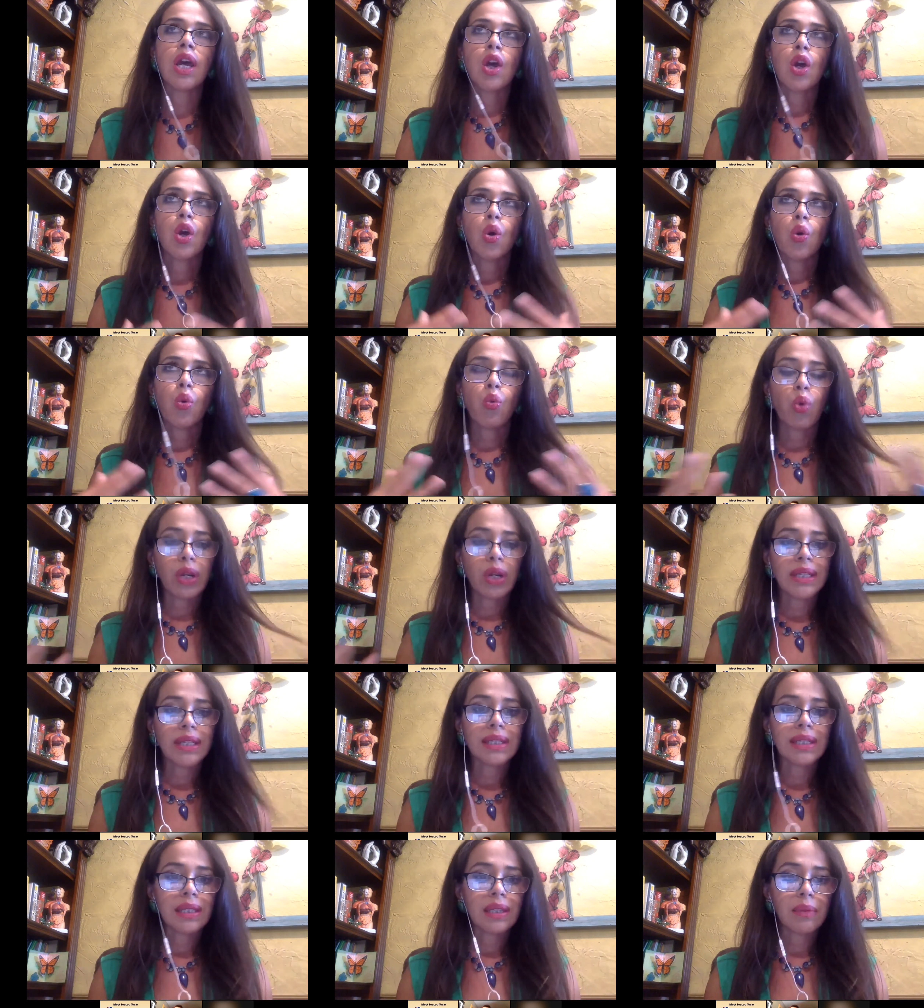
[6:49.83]
what
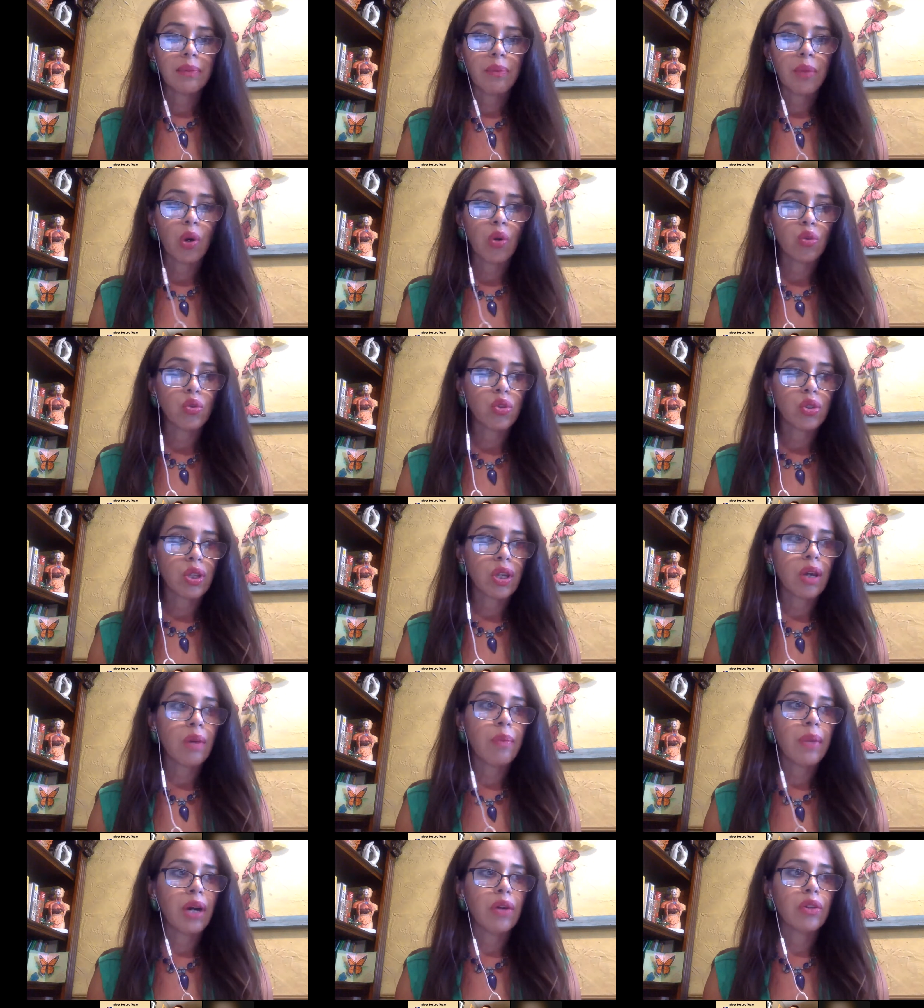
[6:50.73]
is the most
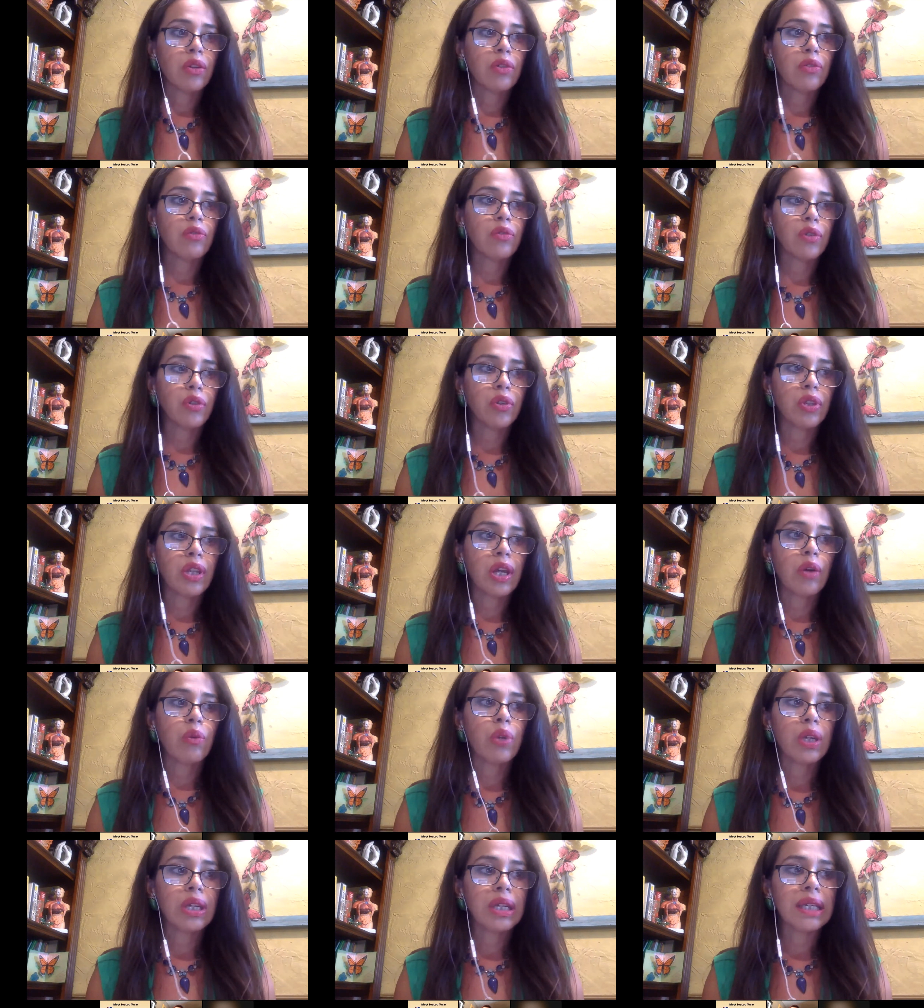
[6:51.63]
amount of food
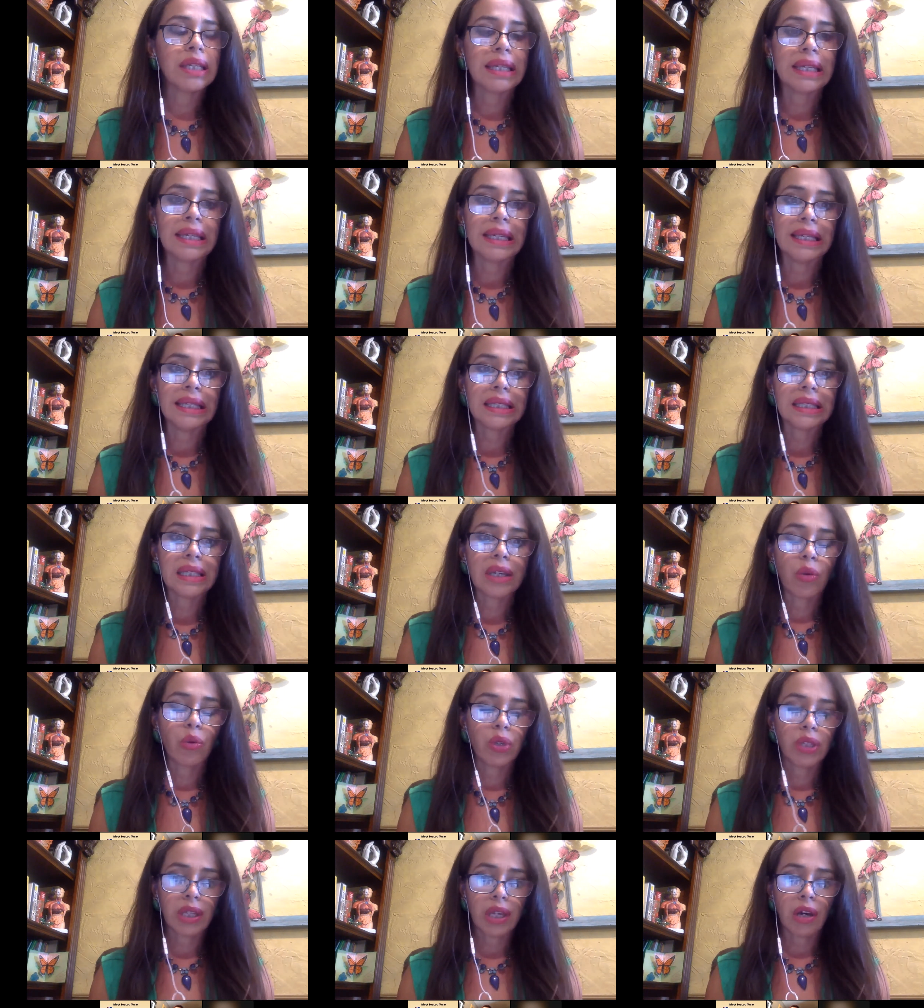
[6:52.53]
that we can eat
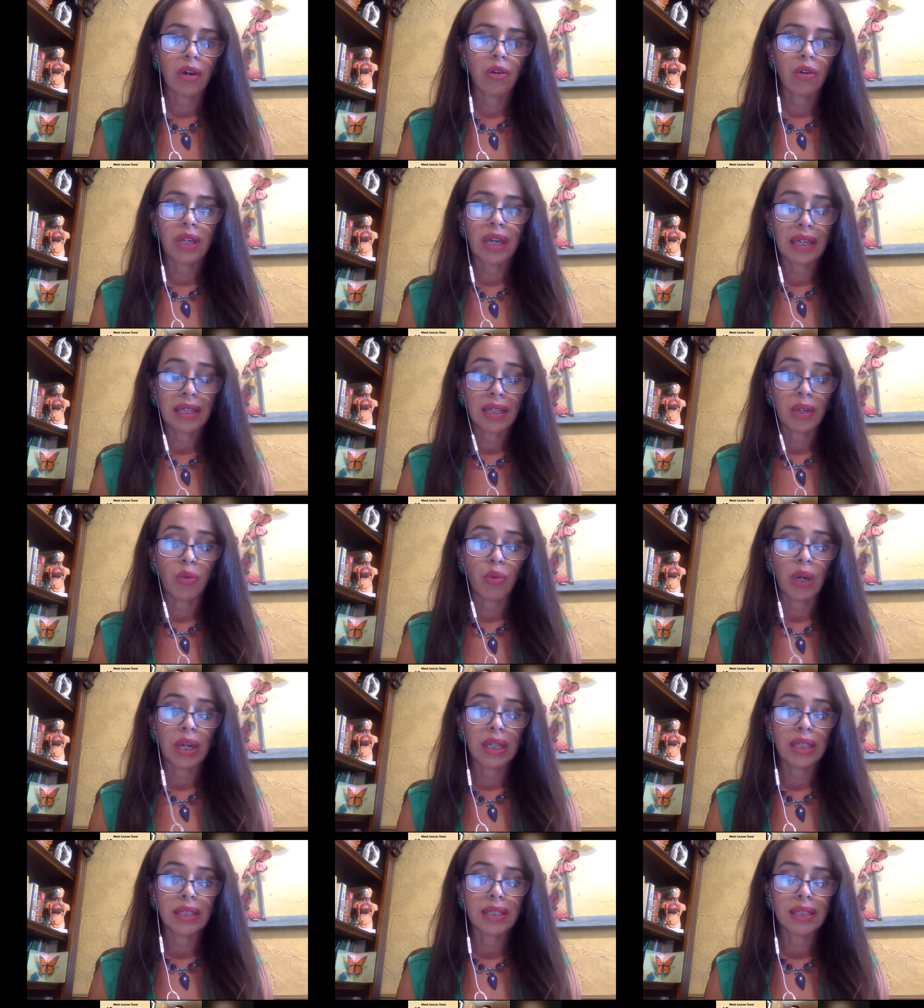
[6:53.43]
without gaining
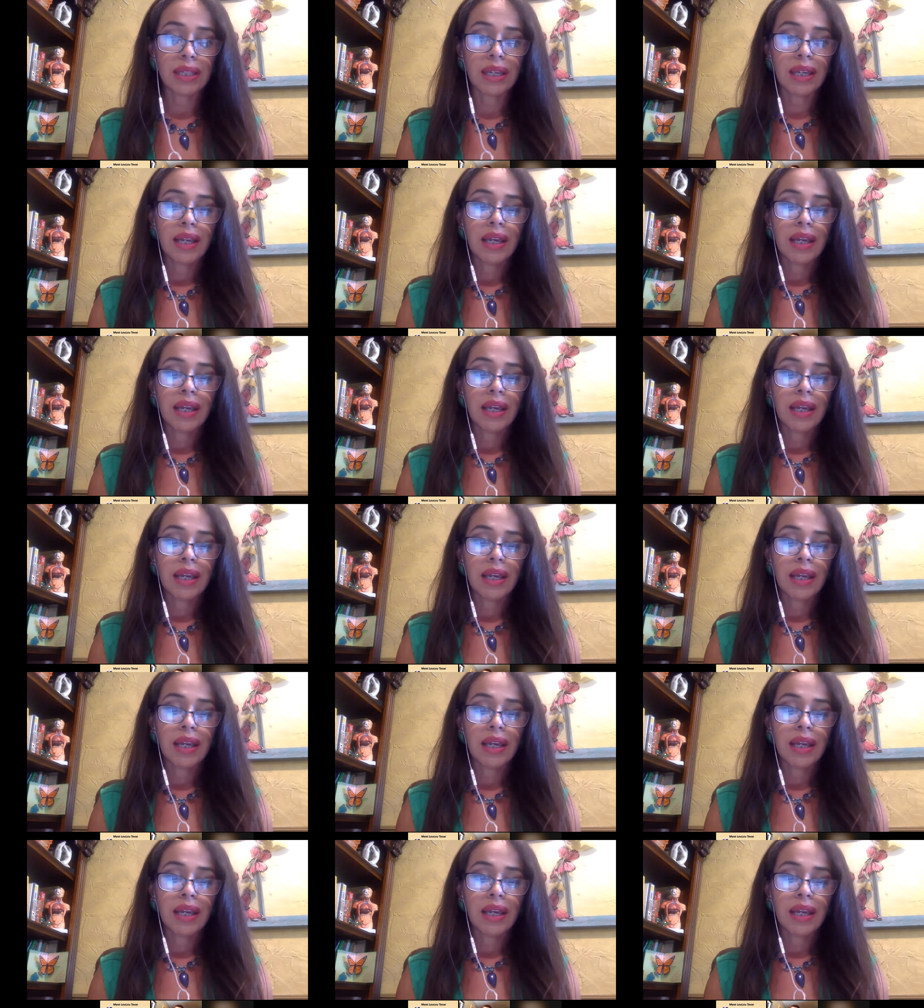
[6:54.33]
weight?